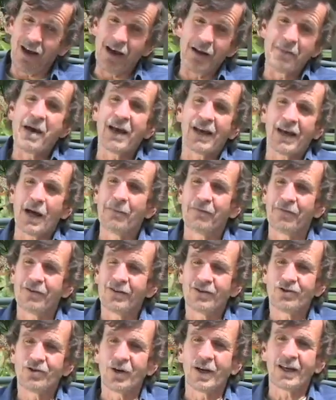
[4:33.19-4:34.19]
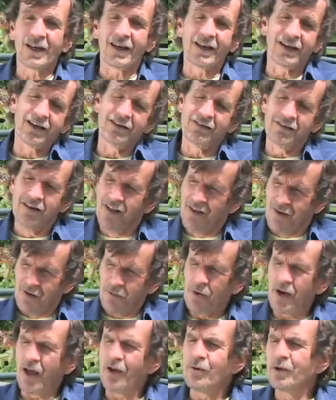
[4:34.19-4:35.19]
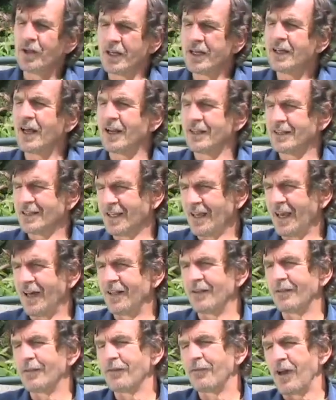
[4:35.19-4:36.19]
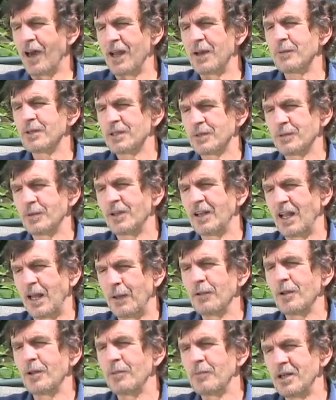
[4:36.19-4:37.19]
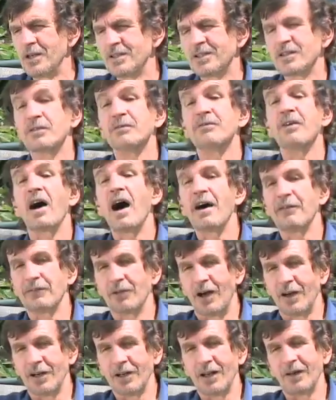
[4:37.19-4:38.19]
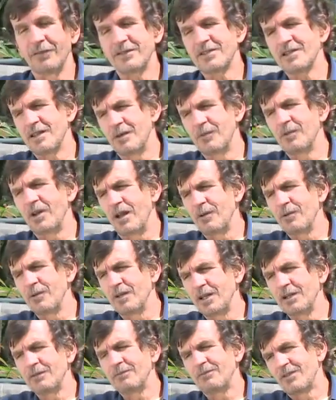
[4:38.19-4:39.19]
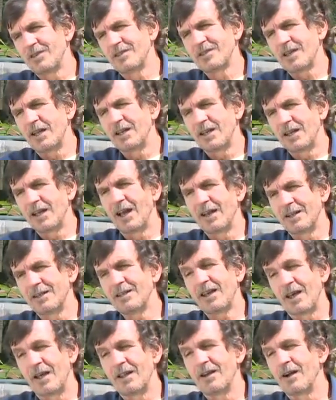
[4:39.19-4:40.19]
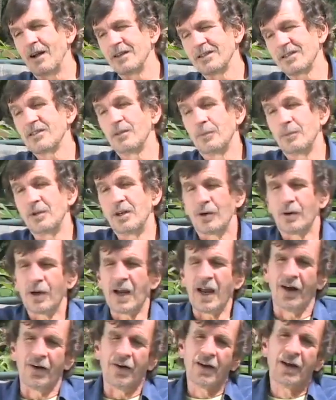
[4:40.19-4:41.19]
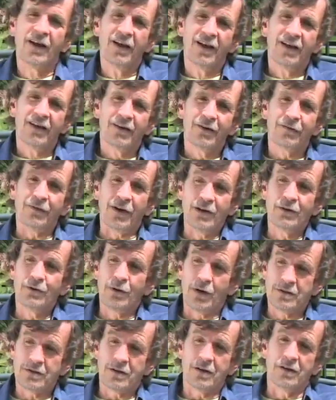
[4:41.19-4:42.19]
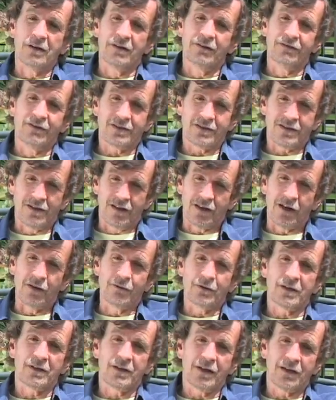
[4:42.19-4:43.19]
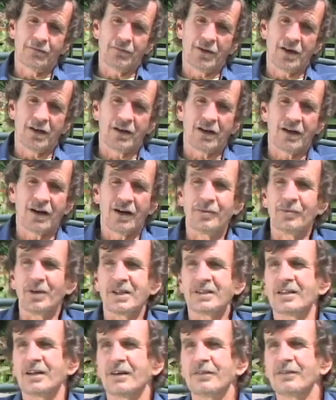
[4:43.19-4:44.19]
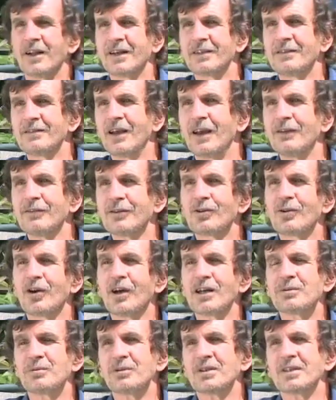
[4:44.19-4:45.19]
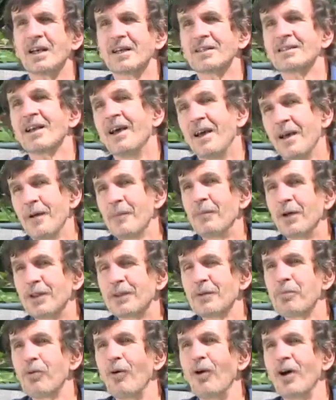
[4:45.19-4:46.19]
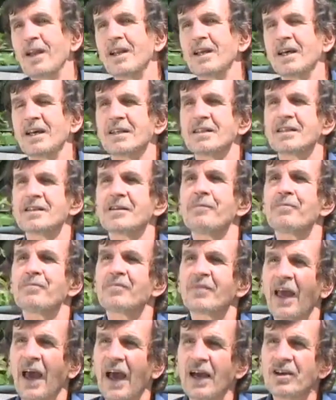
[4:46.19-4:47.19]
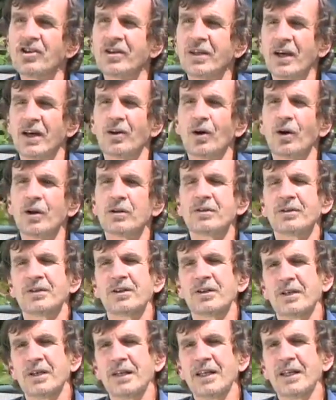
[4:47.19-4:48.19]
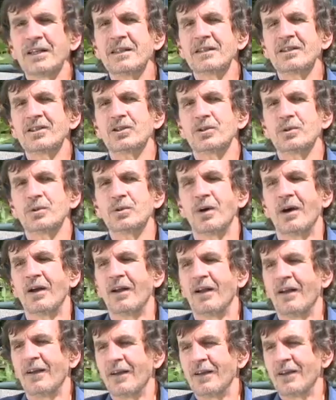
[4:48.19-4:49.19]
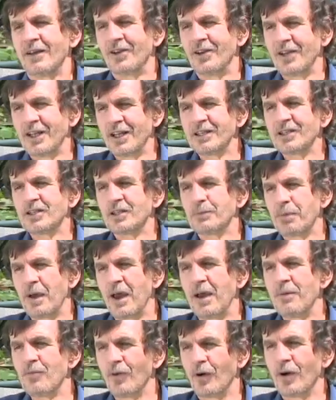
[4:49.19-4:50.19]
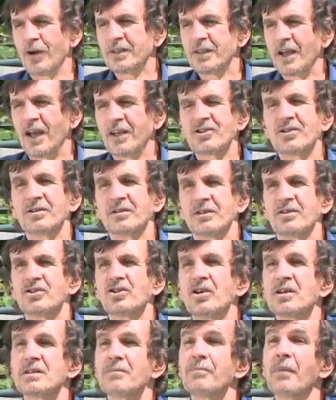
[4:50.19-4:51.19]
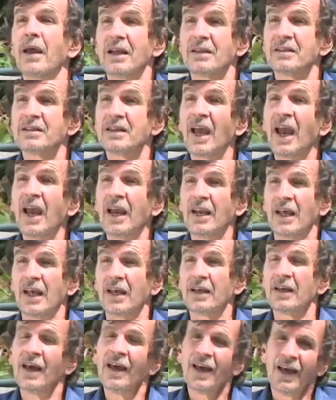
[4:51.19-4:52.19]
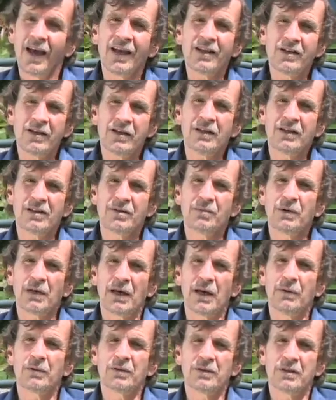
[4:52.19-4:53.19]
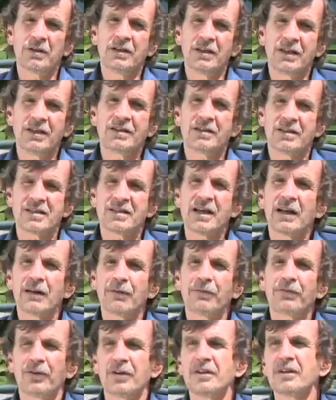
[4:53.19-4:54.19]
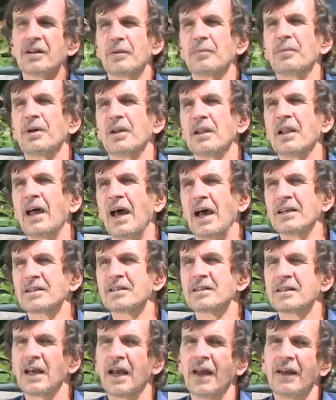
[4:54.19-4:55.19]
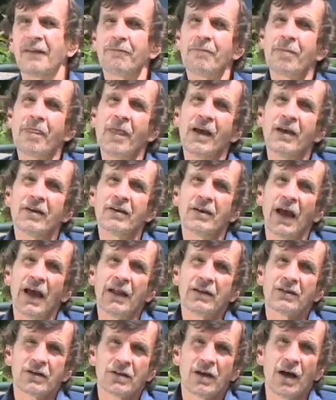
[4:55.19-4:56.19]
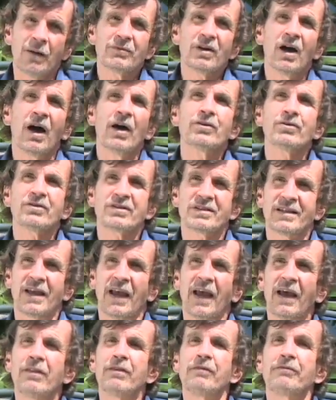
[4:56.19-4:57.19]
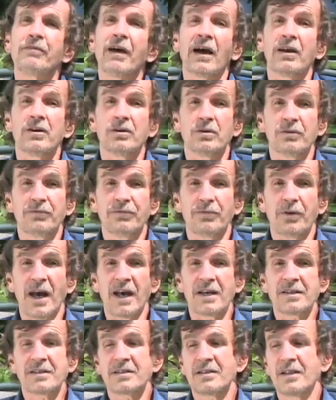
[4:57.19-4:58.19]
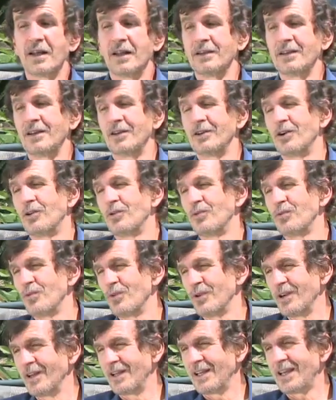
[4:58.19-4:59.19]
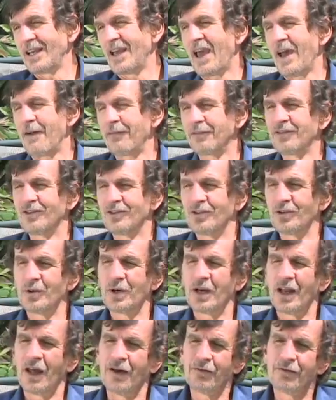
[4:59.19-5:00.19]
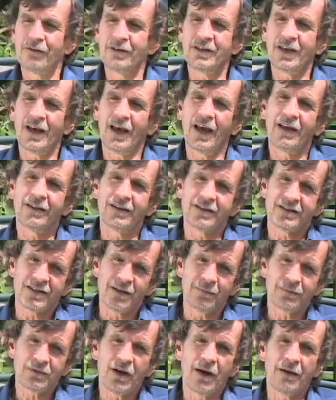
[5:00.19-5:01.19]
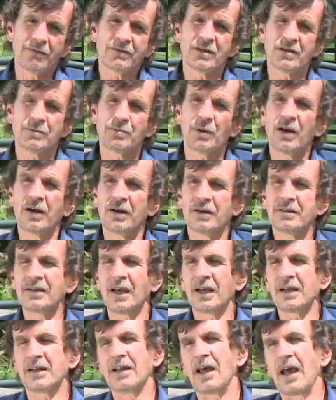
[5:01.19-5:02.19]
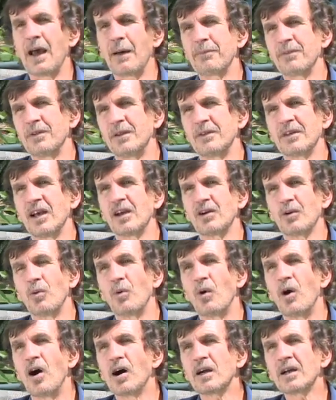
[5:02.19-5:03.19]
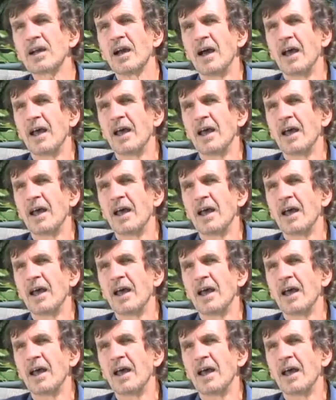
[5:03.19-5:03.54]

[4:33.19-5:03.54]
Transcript: got to make up for the drinking. And when I really get it together, the vitamins will enable me to survive long enough so that when I really decide to get it together, I'll still be around. If I knew I was going to live this long, I would have taken better care of myself, like David Crosby says. But the point is, as you get older, you need to, you need to pay more attention to just maintaining. And you need to be able, you need to settle for a little bit less. And, and to come to understand the value of rest, that you don't really have to do it every day, that sometimes it's better to take a nap than take a walk.